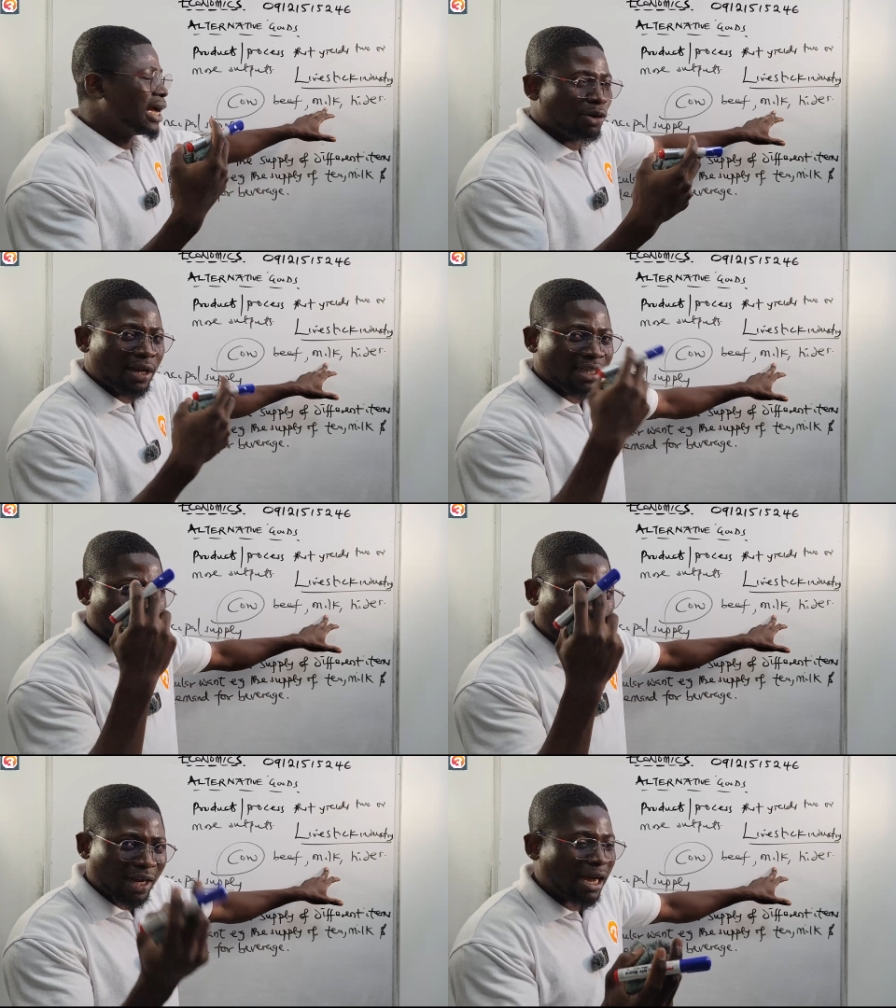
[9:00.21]
you are growing
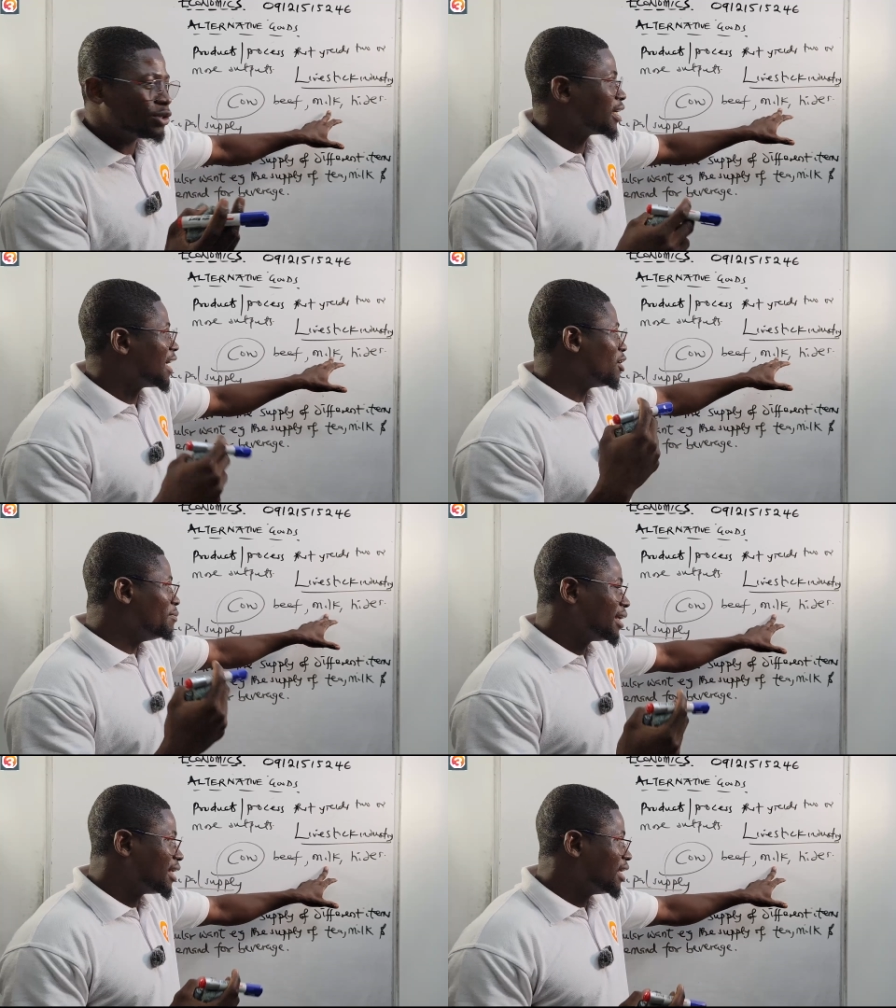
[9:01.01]
more cows to get more
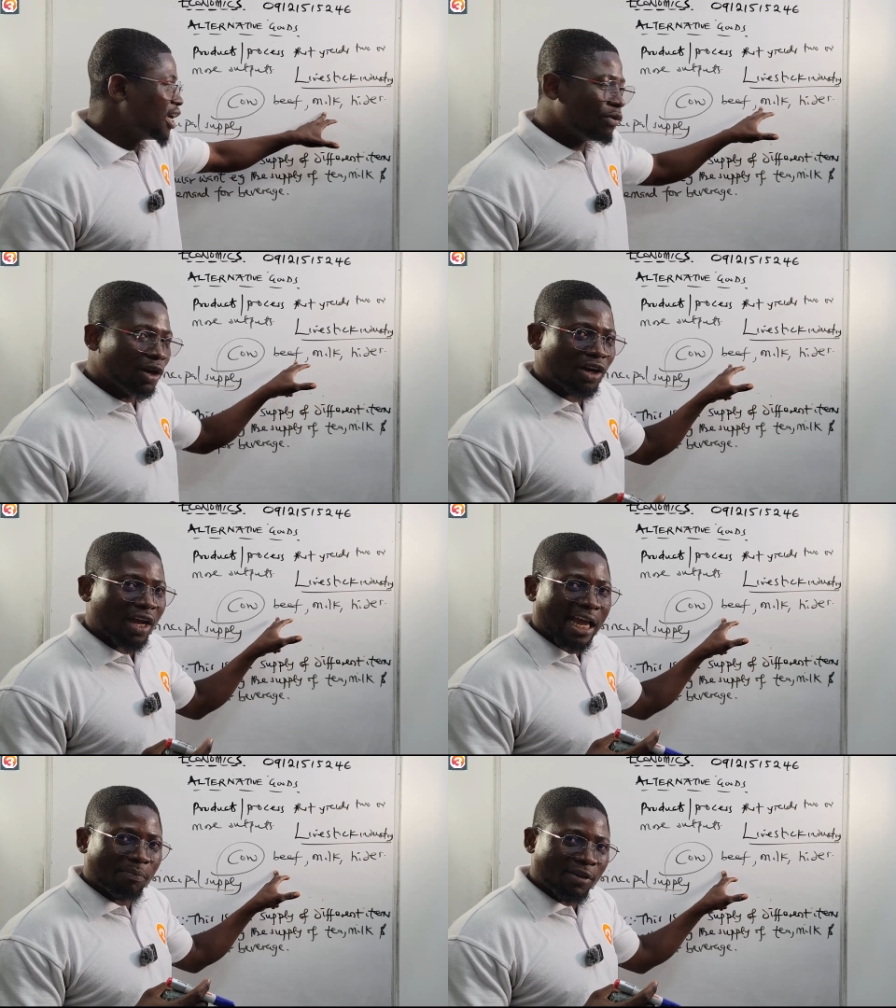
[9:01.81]
meat, will you
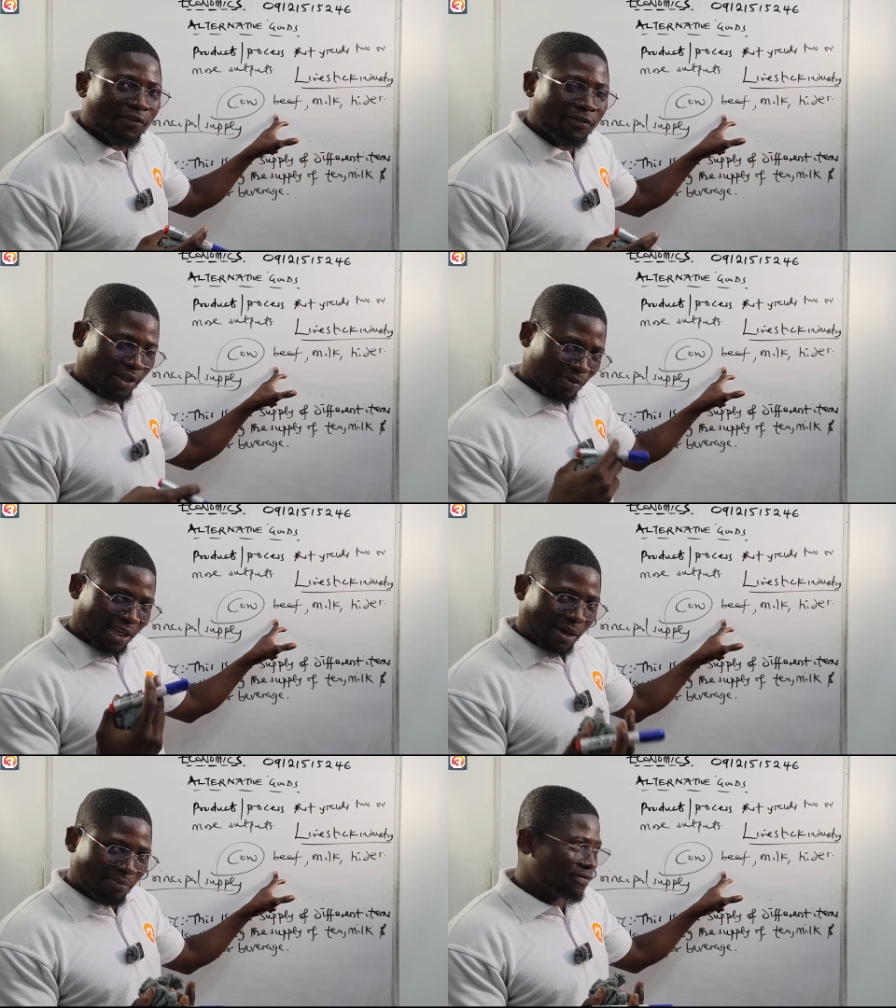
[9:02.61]
not get beef? You
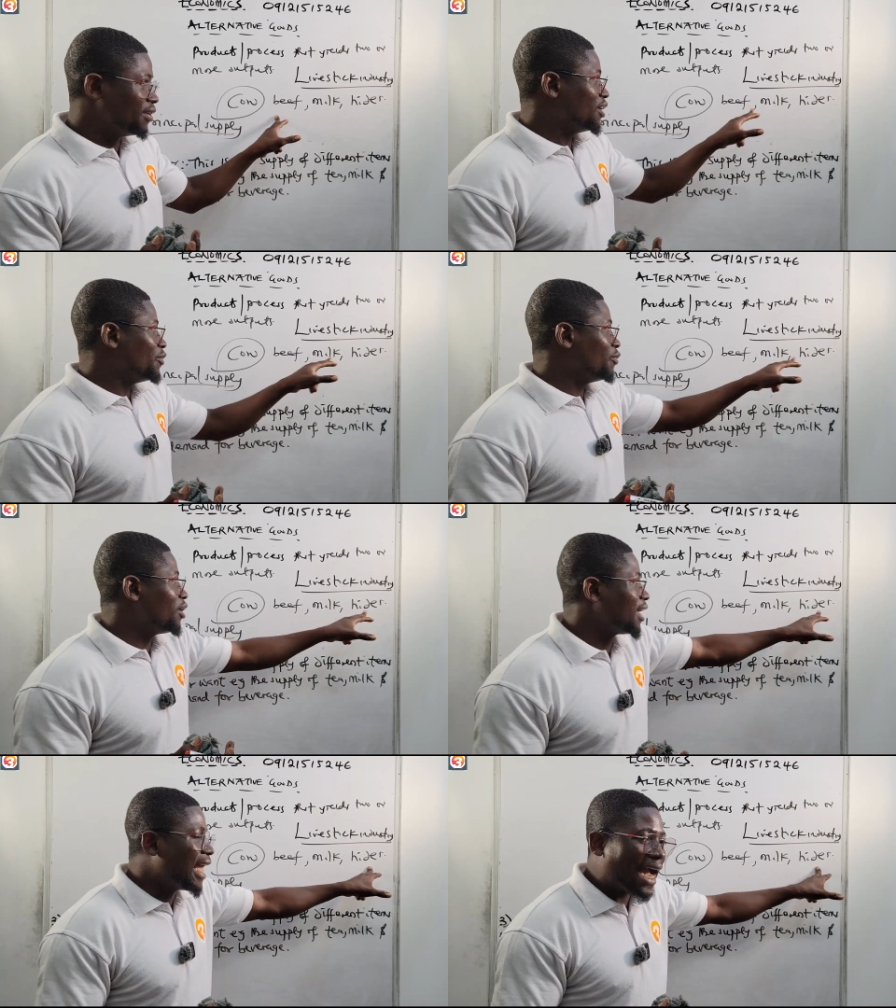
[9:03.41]
get beef. Will you
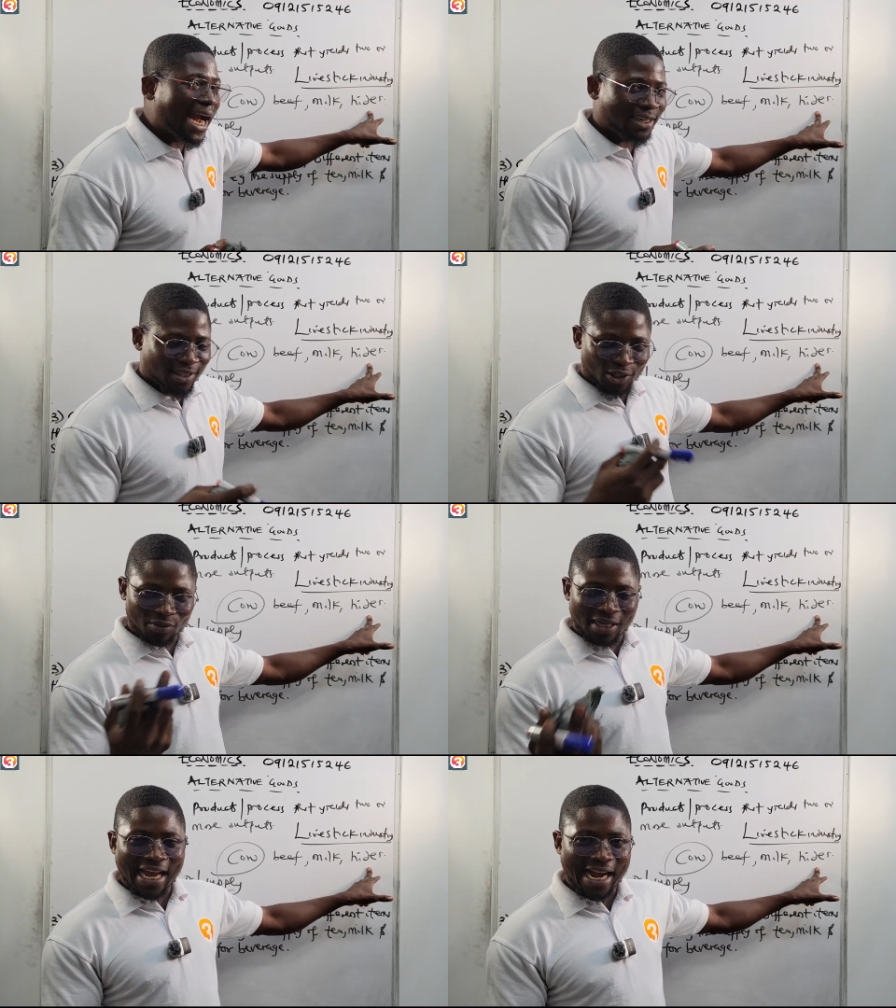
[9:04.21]
not get heights? You
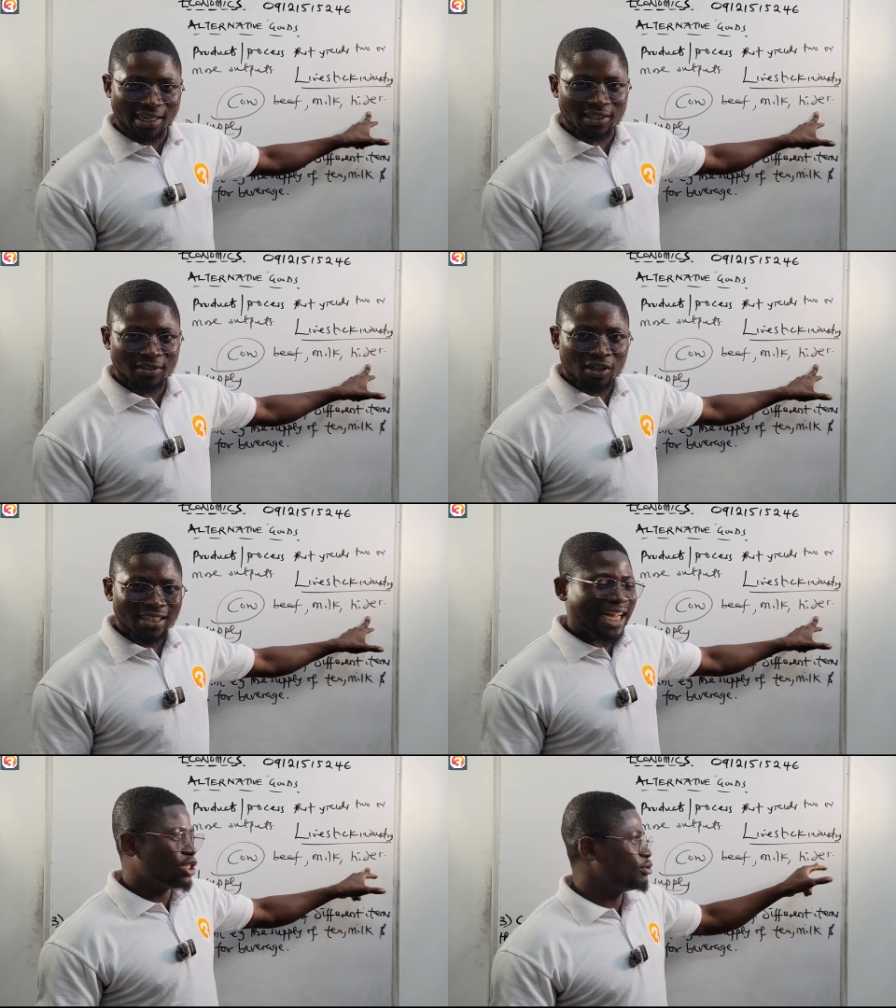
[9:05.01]
get heights.
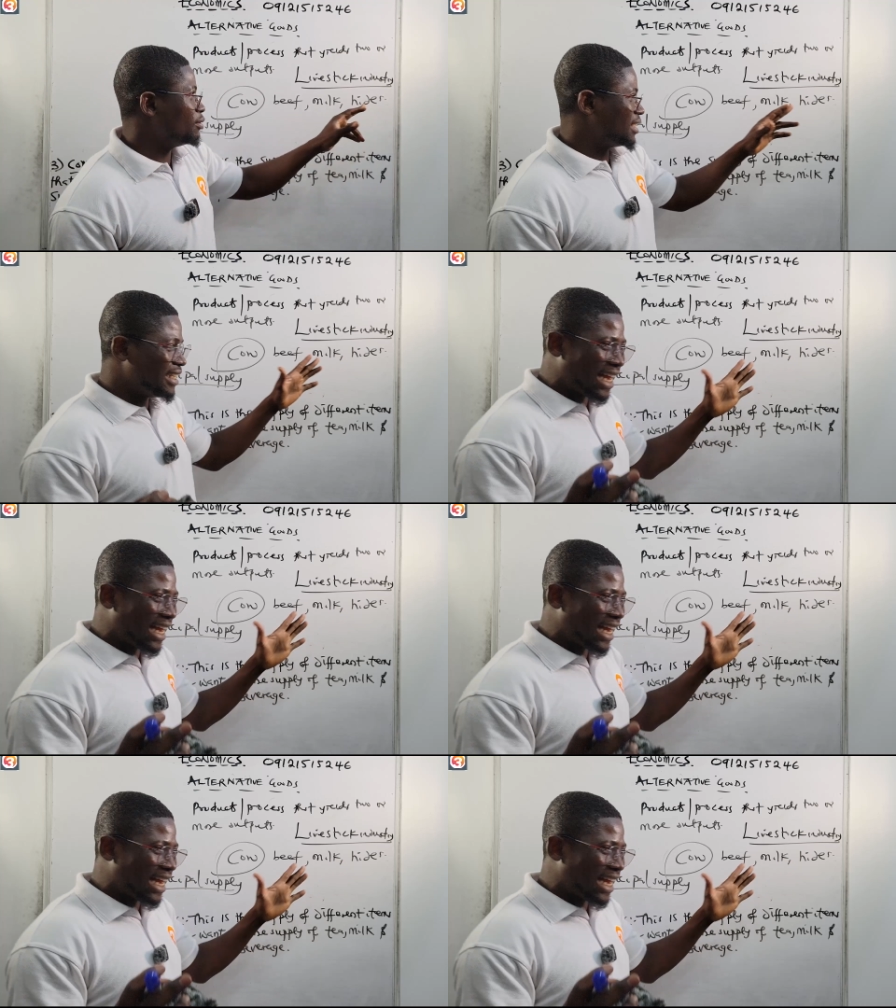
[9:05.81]
That's why we say